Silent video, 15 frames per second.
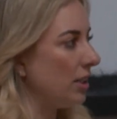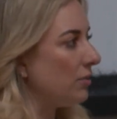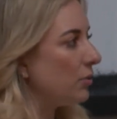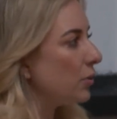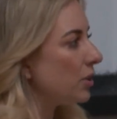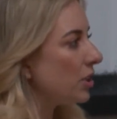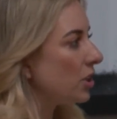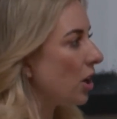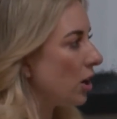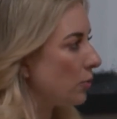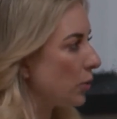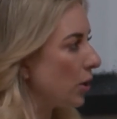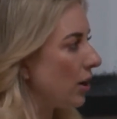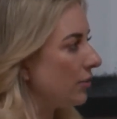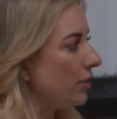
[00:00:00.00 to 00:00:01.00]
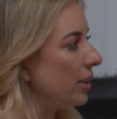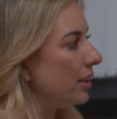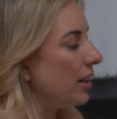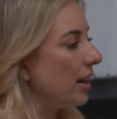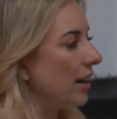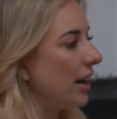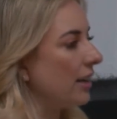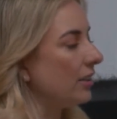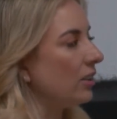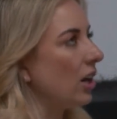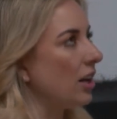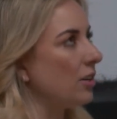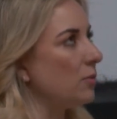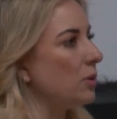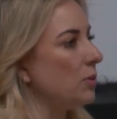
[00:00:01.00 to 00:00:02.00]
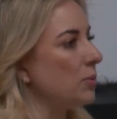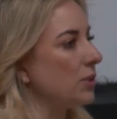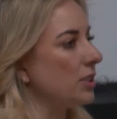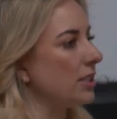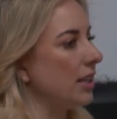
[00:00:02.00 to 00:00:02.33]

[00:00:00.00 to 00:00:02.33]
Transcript: even with a nonprofit i had a lot of people